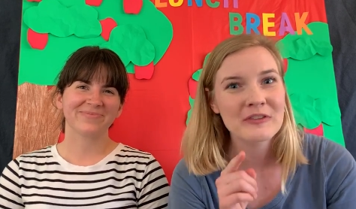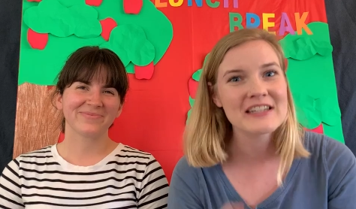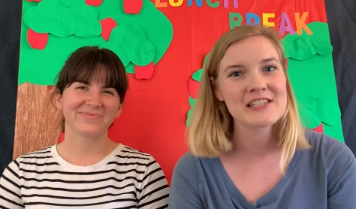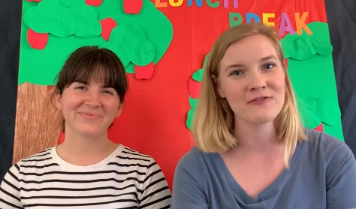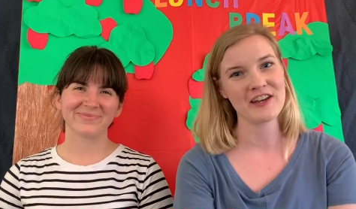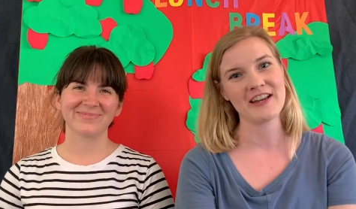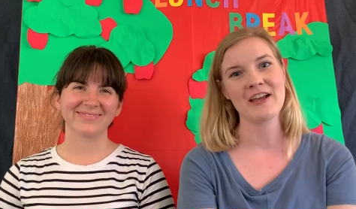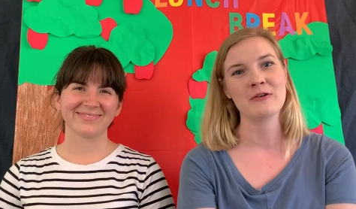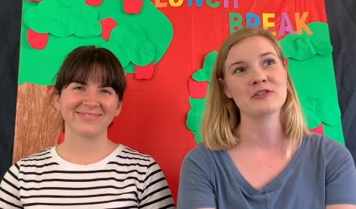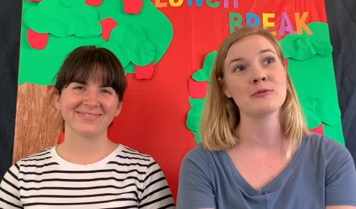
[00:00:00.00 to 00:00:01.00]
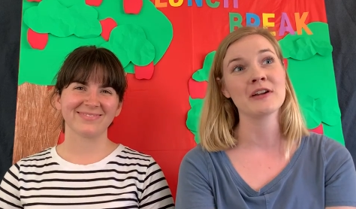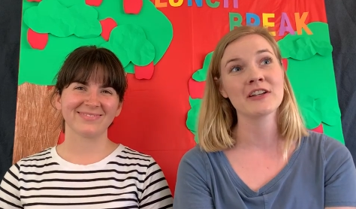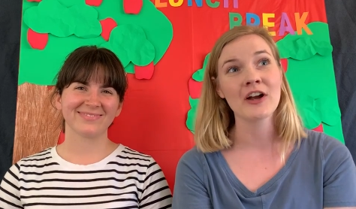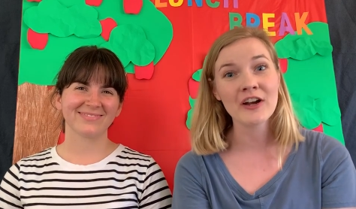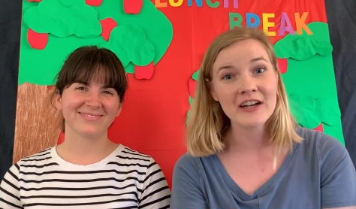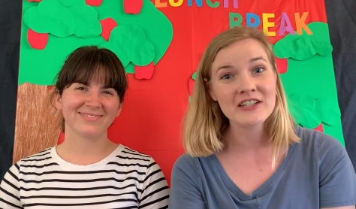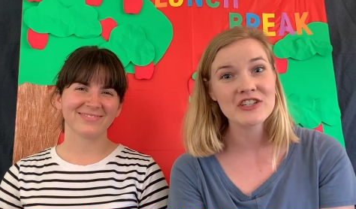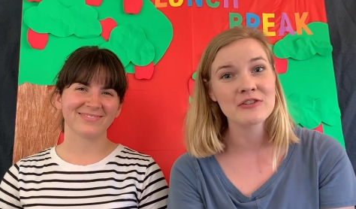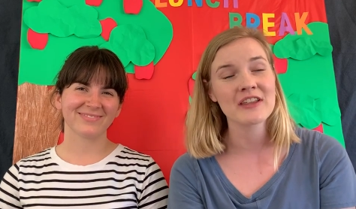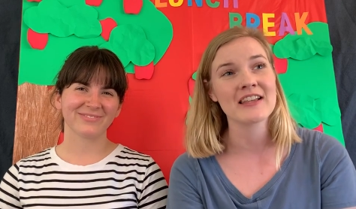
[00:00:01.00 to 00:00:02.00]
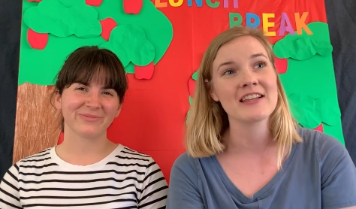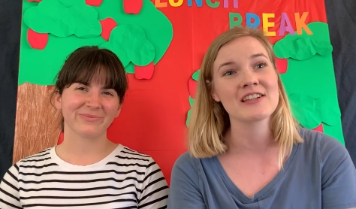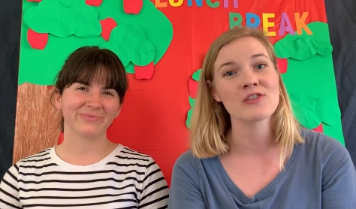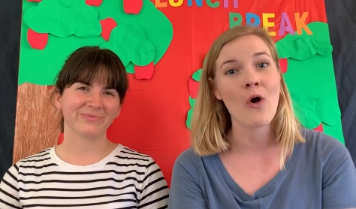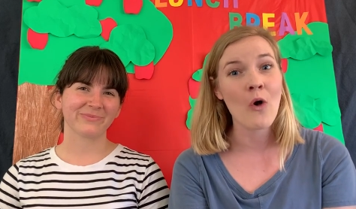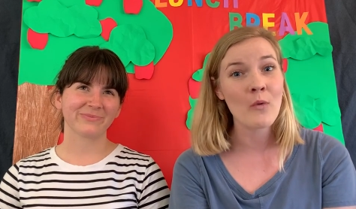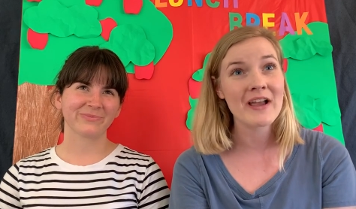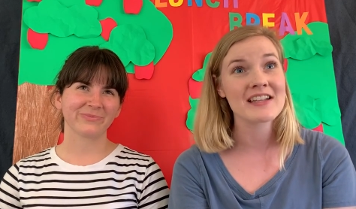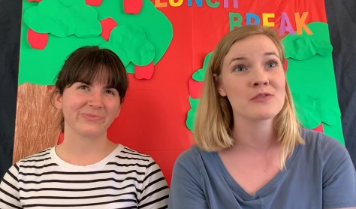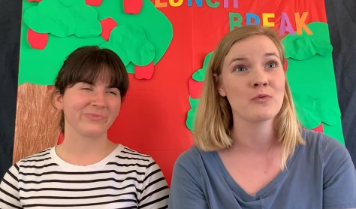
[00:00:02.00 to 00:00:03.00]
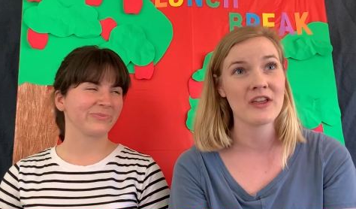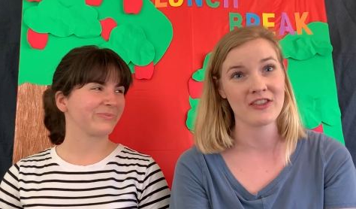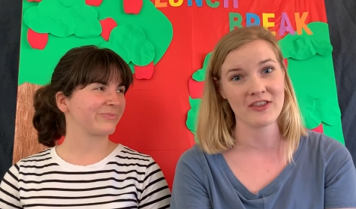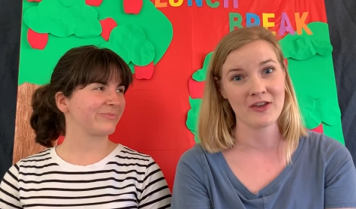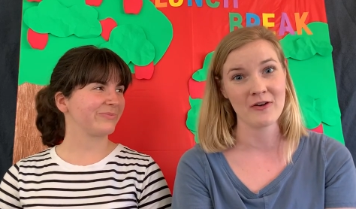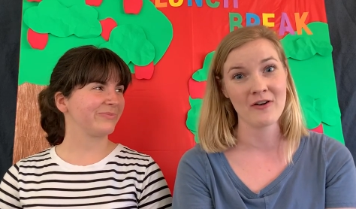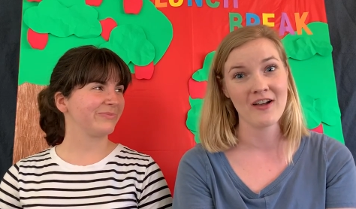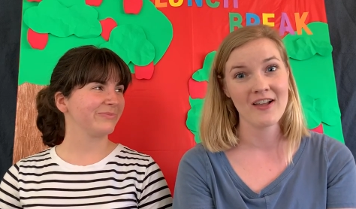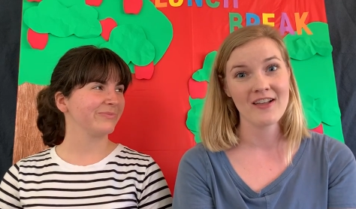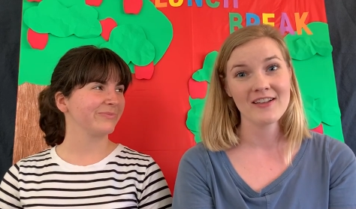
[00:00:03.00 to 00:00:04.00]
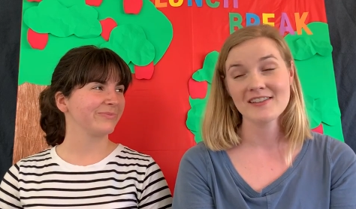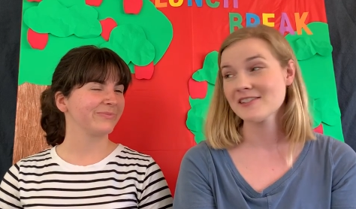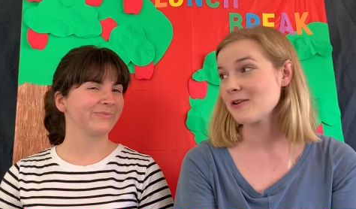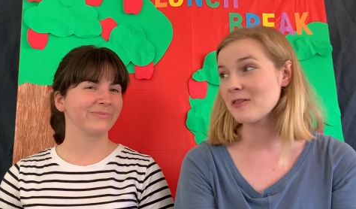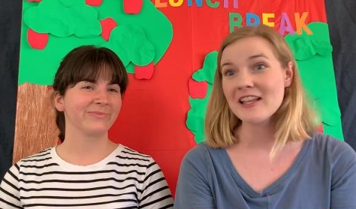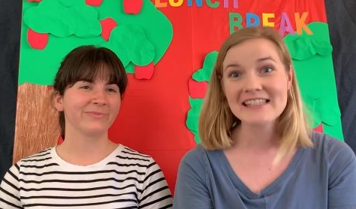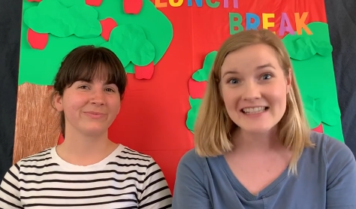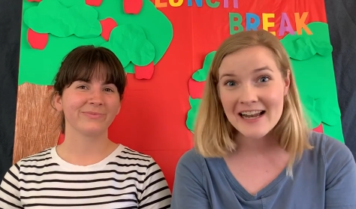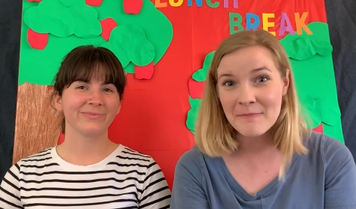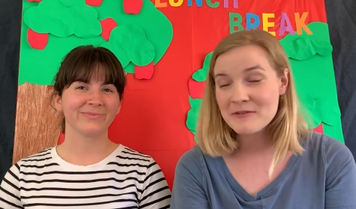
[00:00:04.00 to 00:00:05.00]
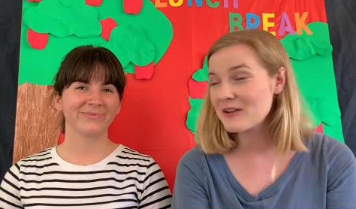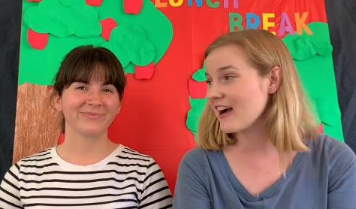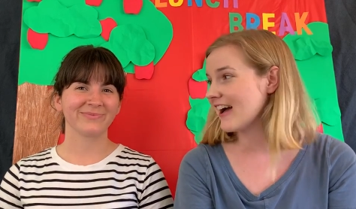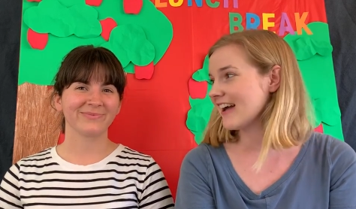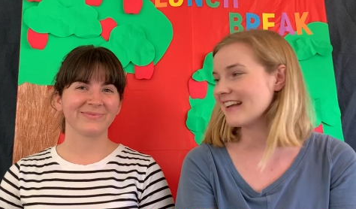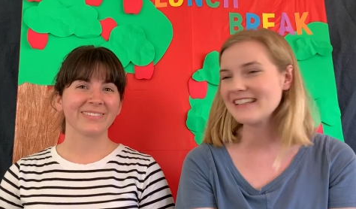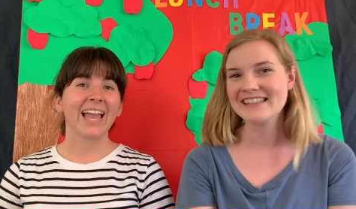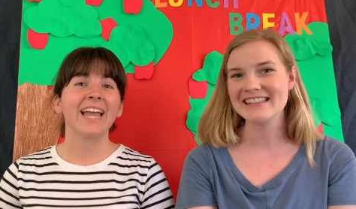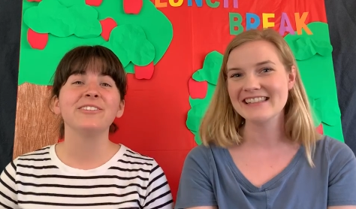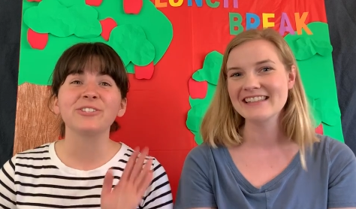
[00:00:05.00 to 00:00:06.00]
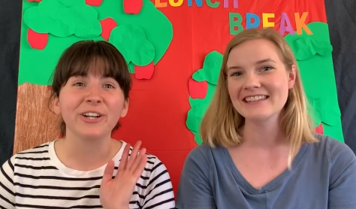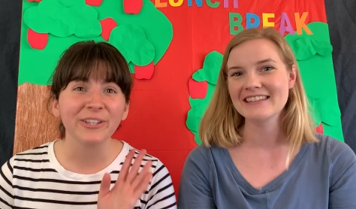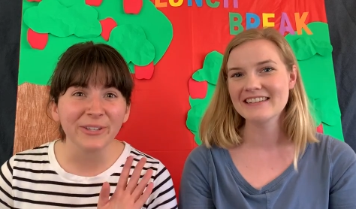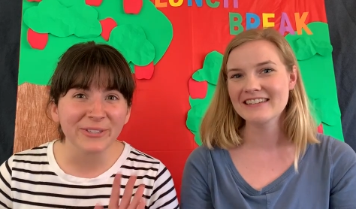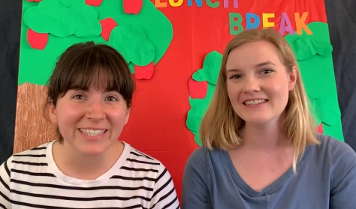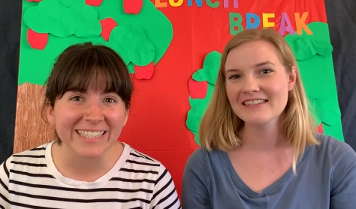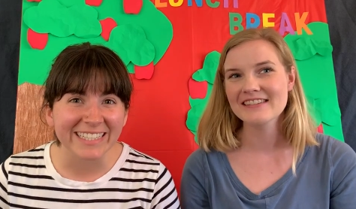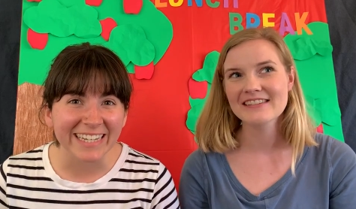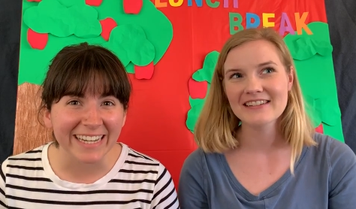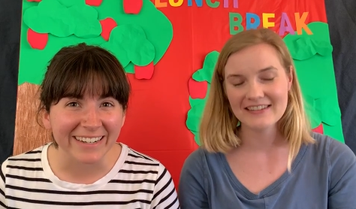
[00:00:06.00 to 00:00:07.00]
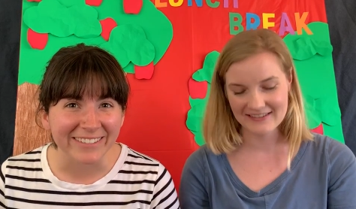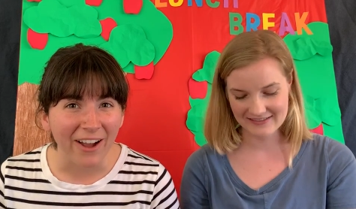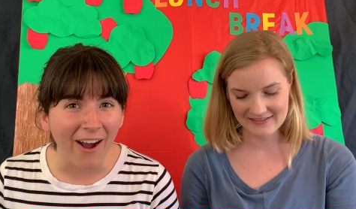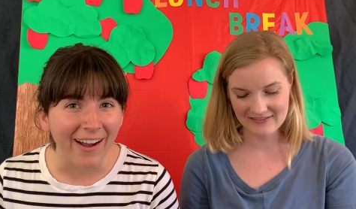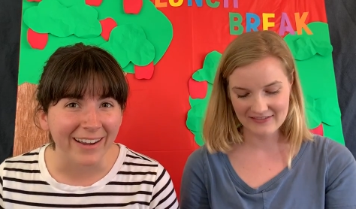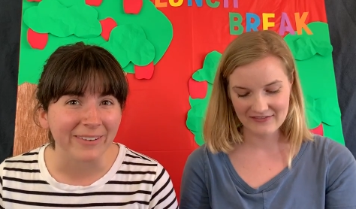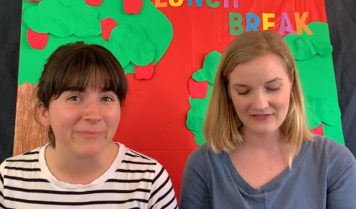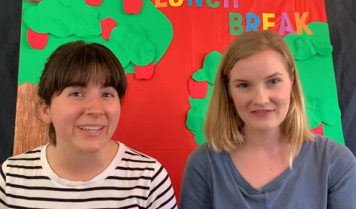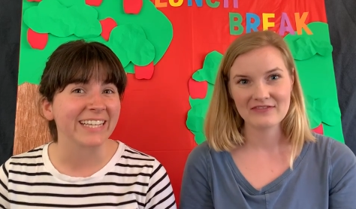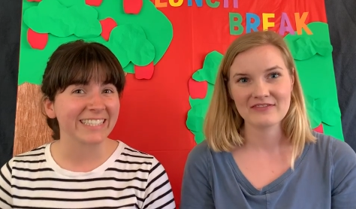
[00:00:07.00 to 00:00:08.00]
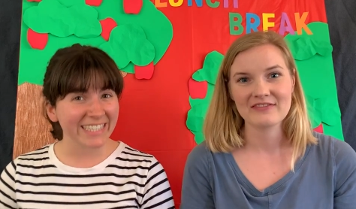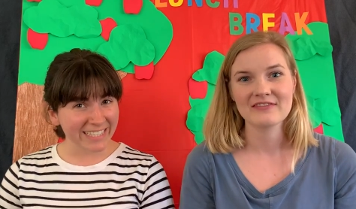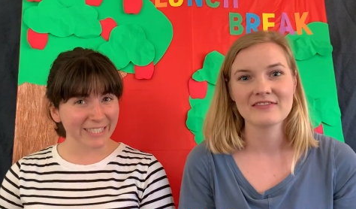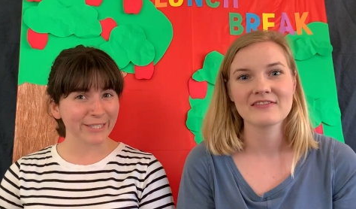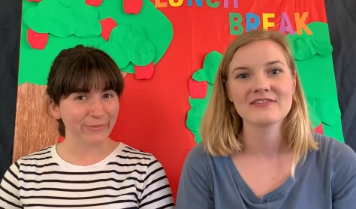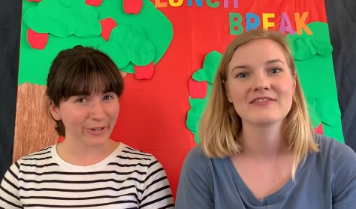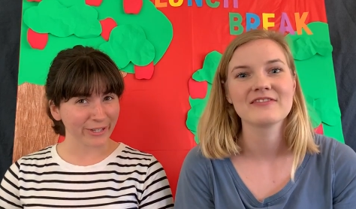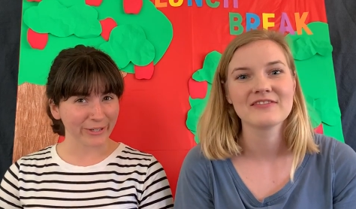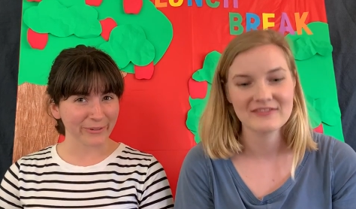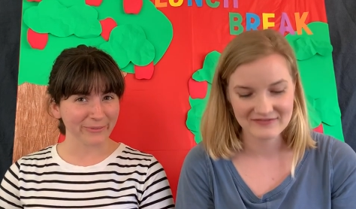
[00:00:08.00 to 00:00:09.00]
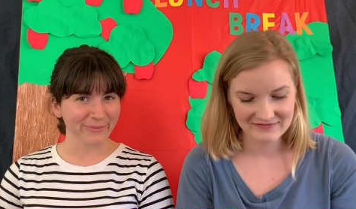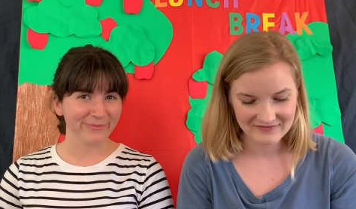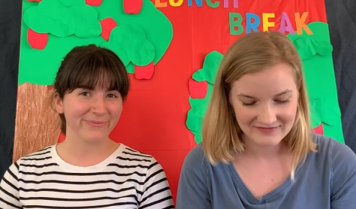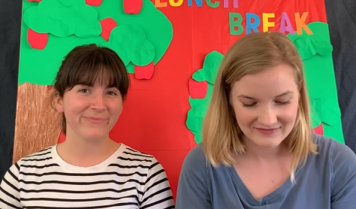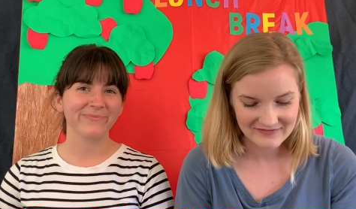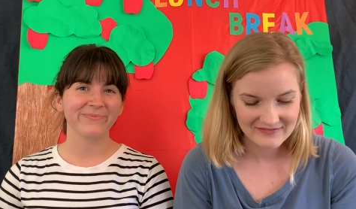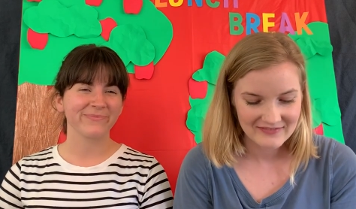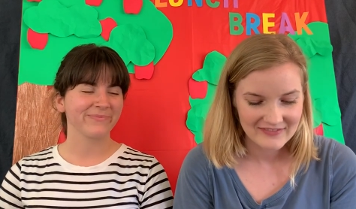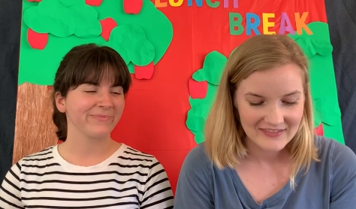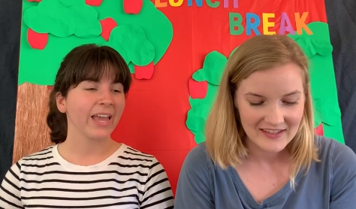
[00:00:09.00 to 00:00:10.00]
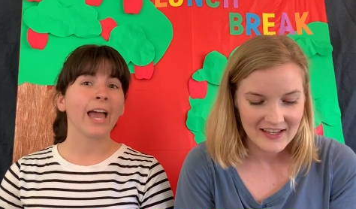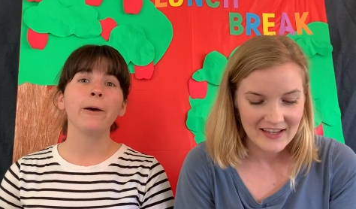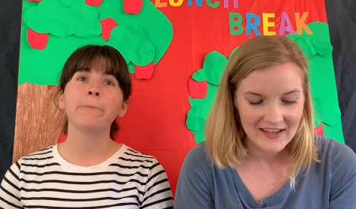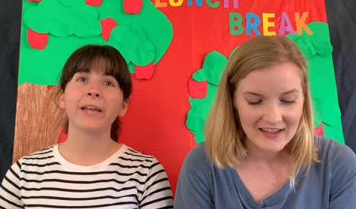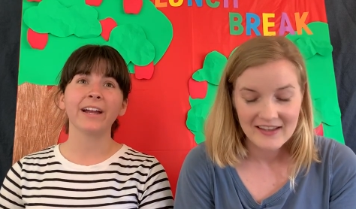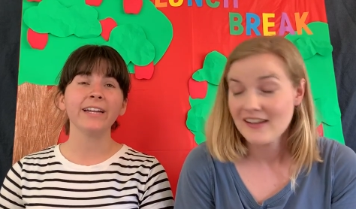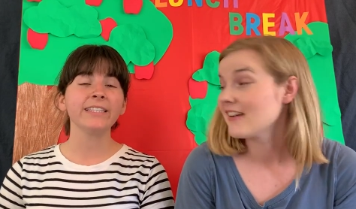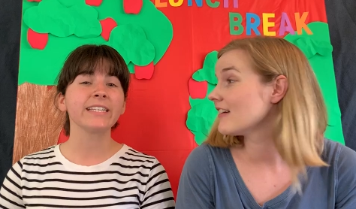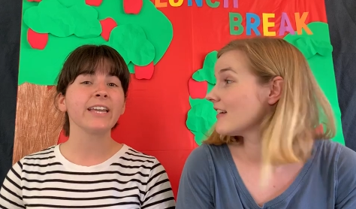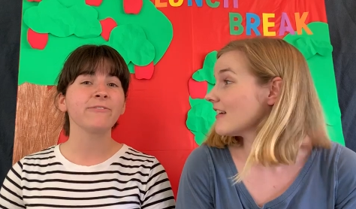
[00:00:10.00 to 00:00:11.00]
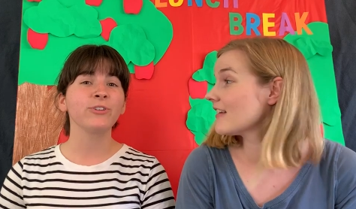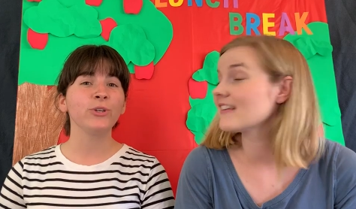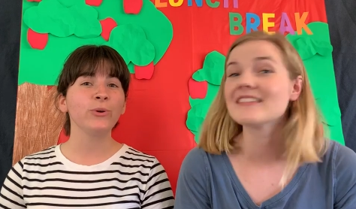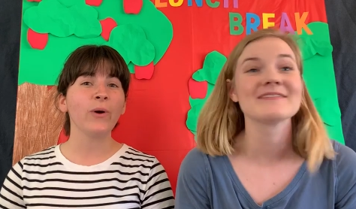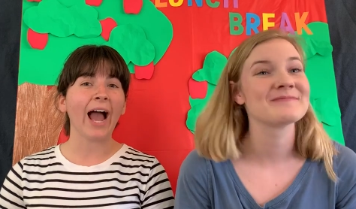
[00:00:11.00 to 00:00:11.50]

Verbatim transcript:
Speaker 1: this video to encourage you that he is always with you. So listen up, you guys,
Speaker 2: and turn those listening ears on because this is for you. Um, parents, if you